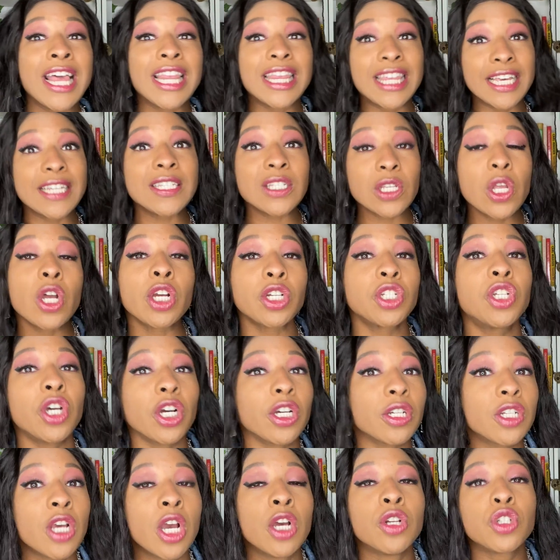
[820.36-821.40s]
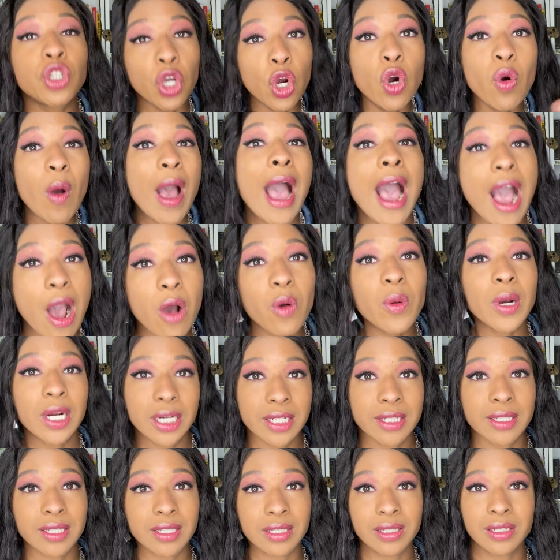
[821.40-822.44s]
This look took two
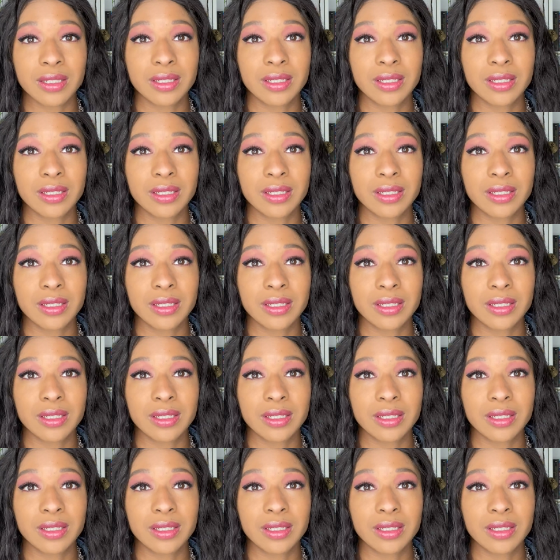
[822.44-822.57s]
hours.